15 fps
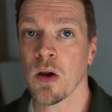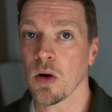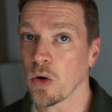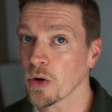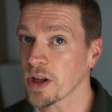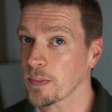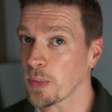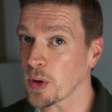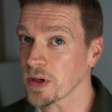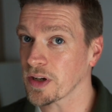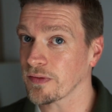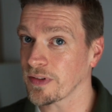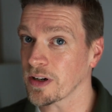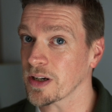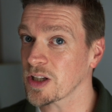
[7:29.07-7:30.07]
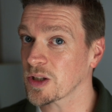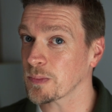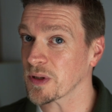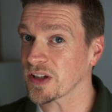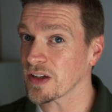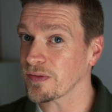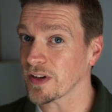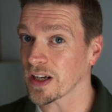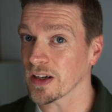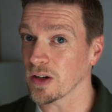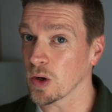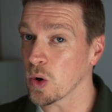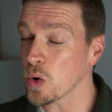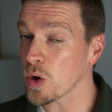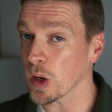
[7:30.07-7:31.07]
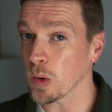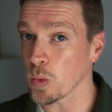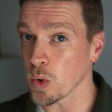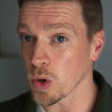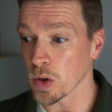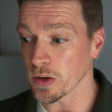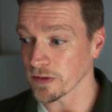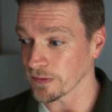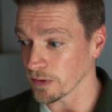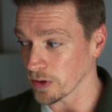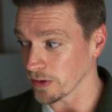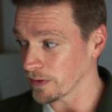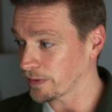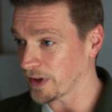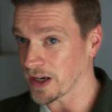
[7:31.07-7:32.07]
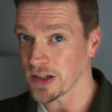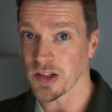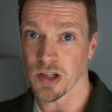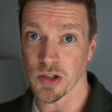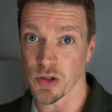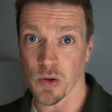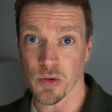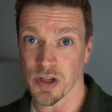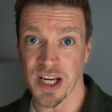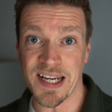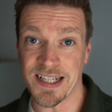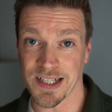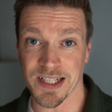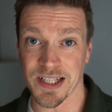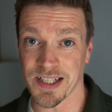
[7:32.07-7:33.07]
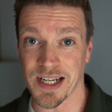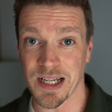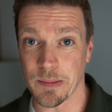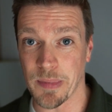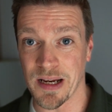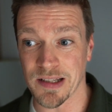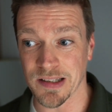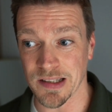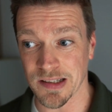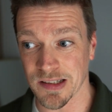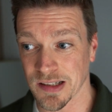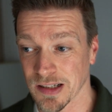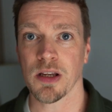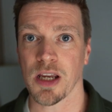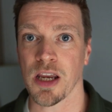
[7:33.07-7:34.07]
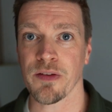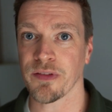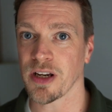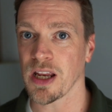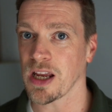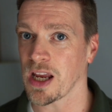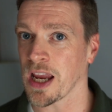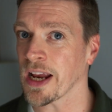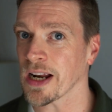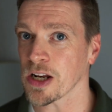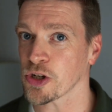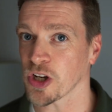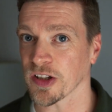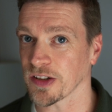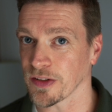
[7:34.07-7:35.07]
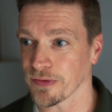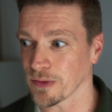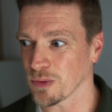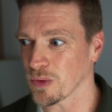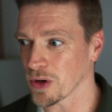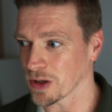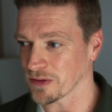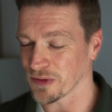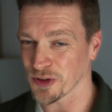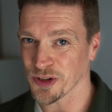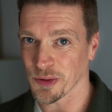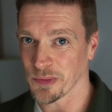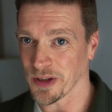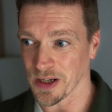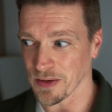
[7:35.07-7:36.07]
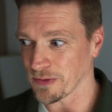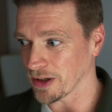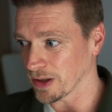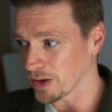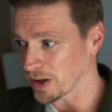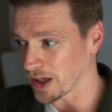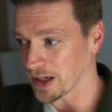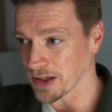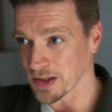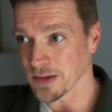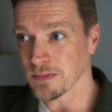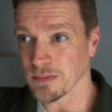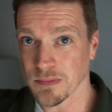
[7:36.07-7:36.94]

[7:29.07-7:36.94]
Or they point at very specific local words for things you don't need on a daily basis. Even English has different words for something if you look at it